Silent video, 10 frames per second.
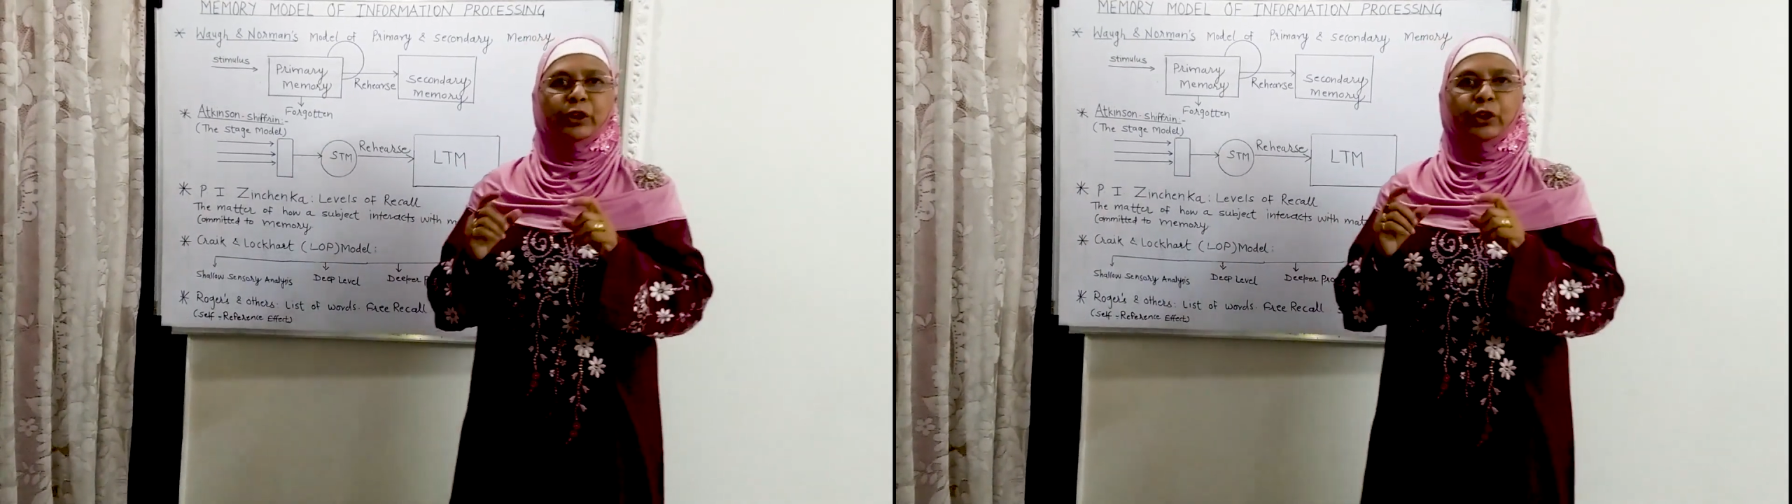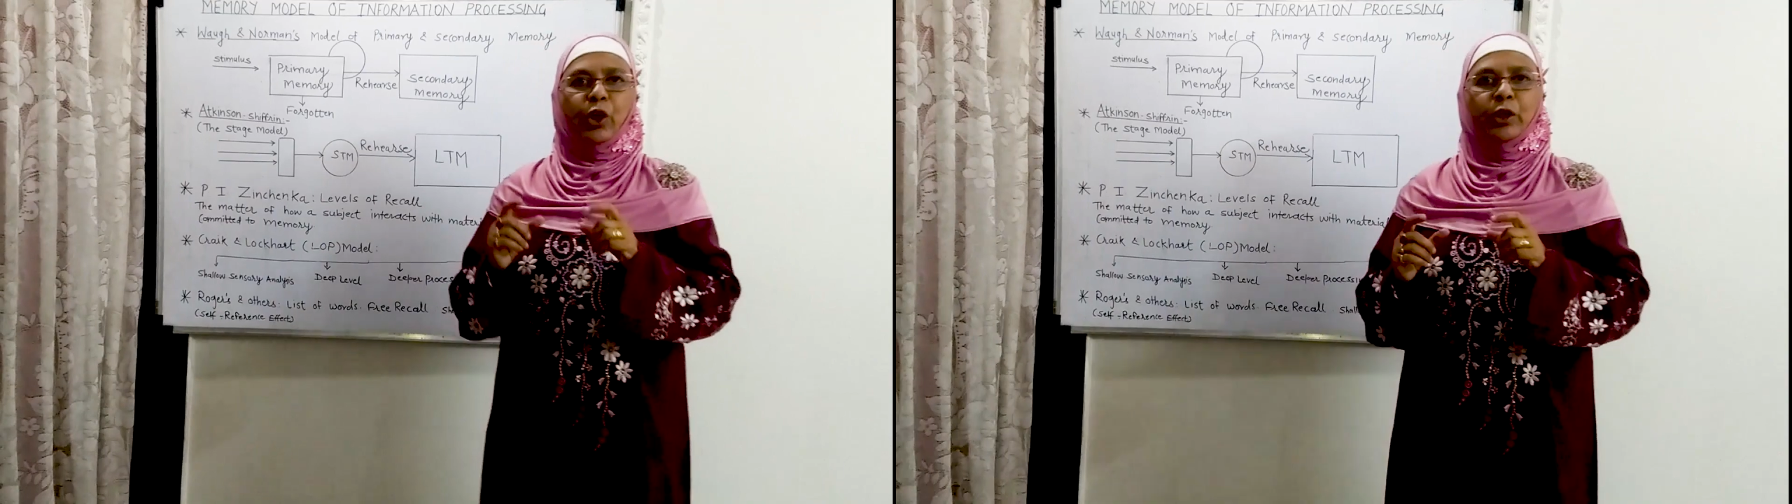
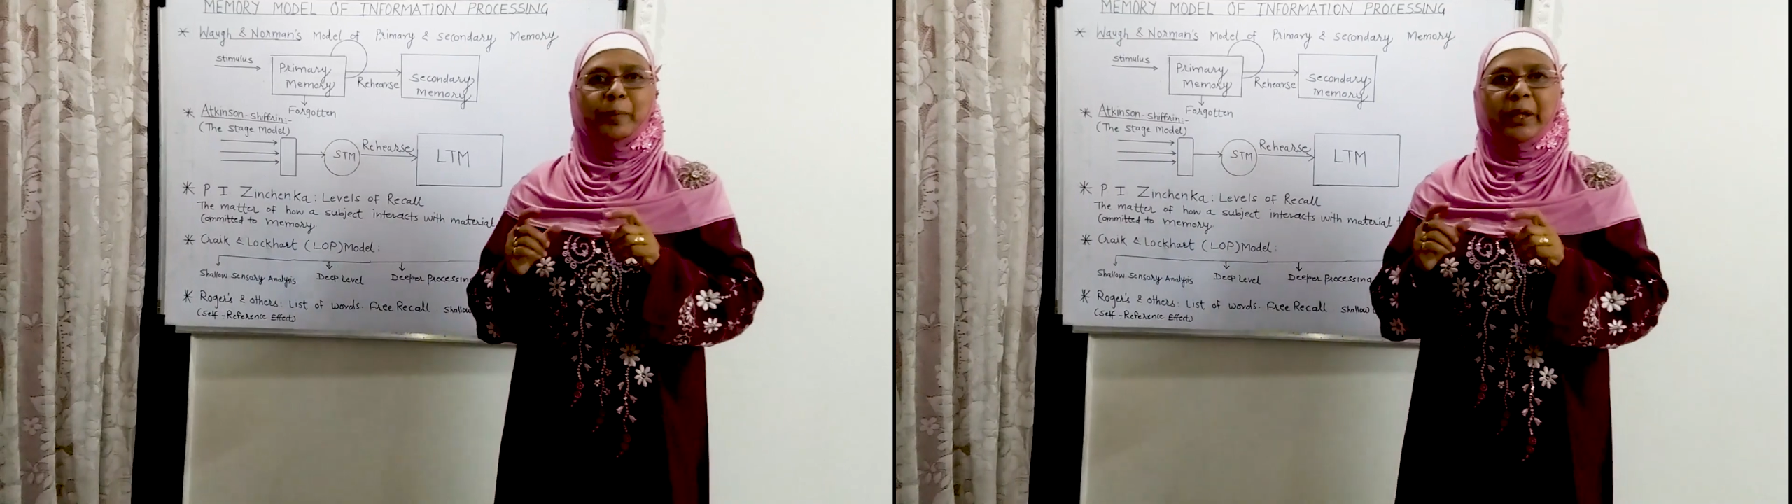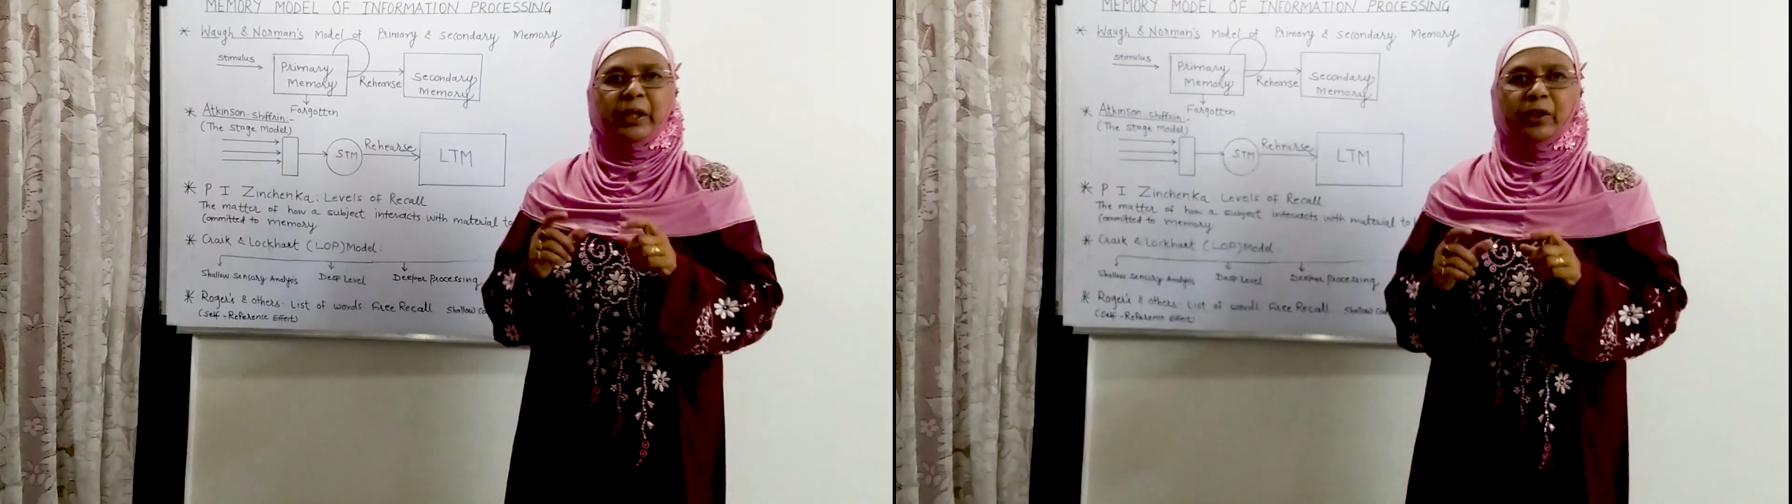short
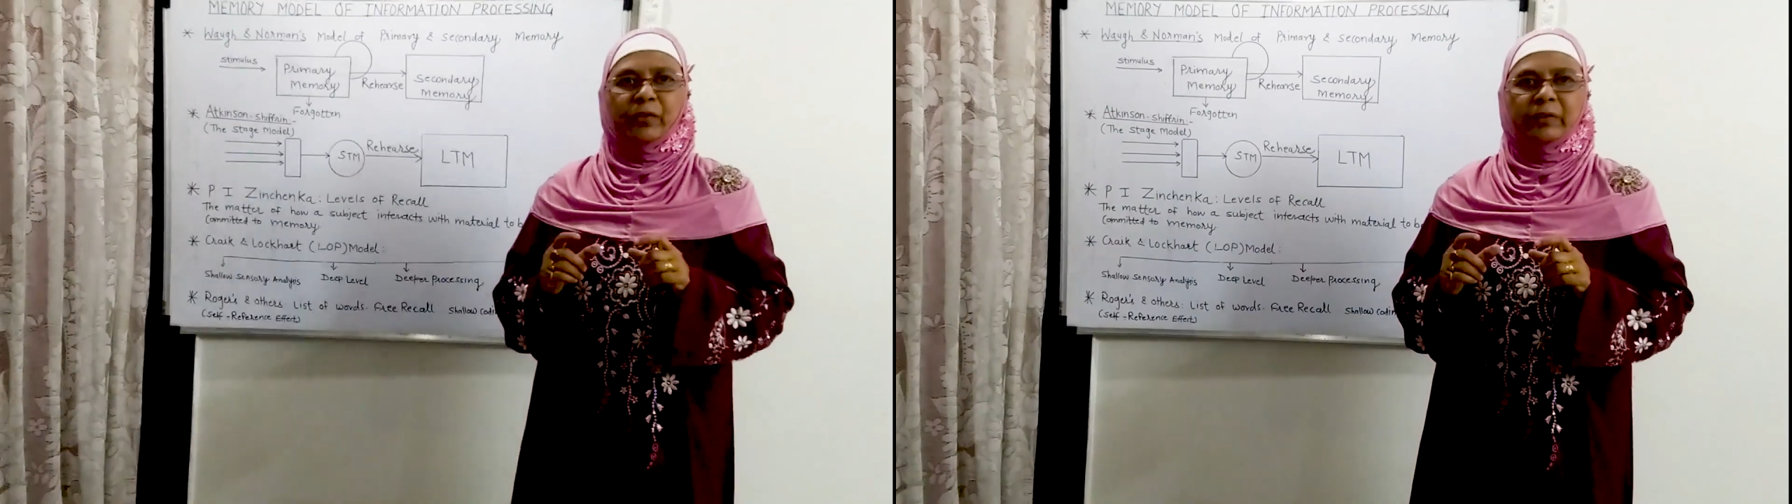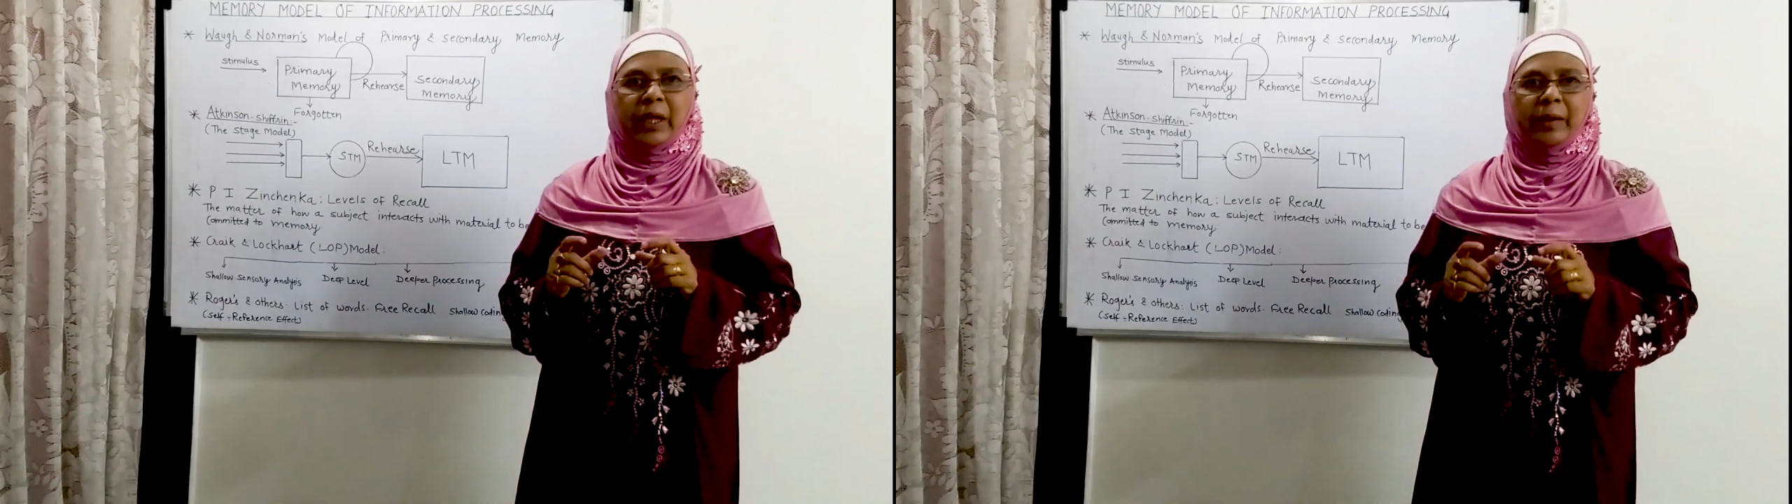period
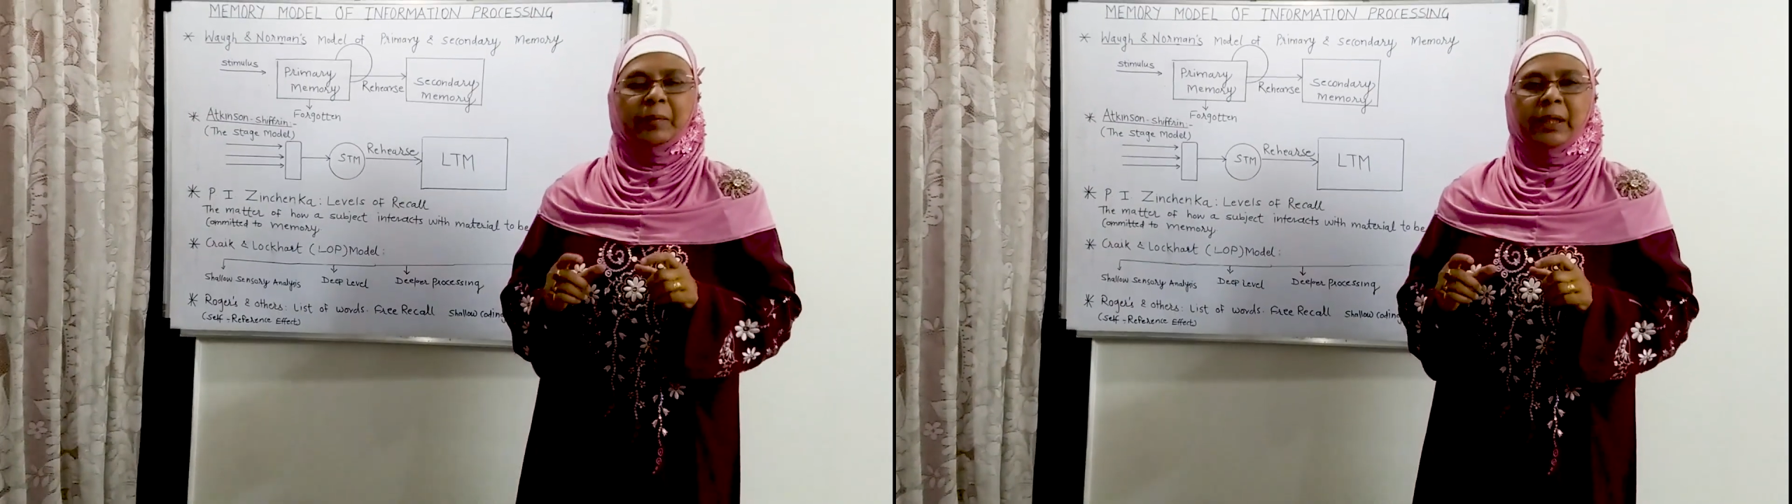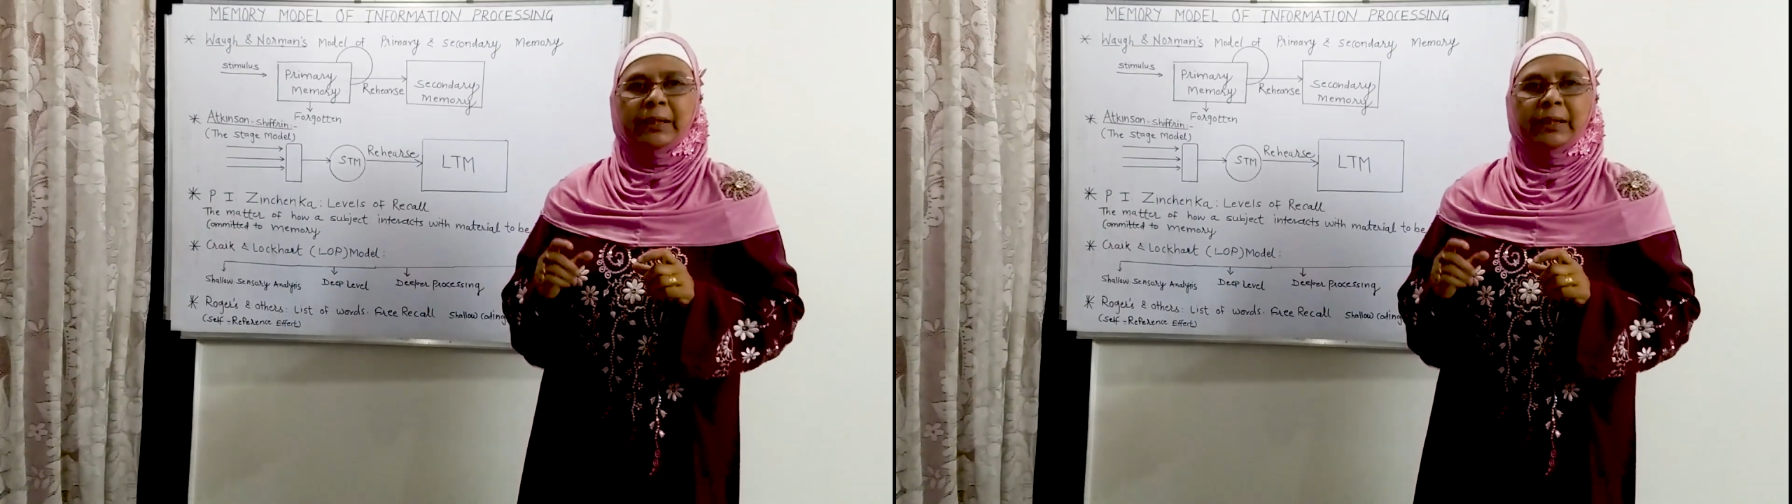of time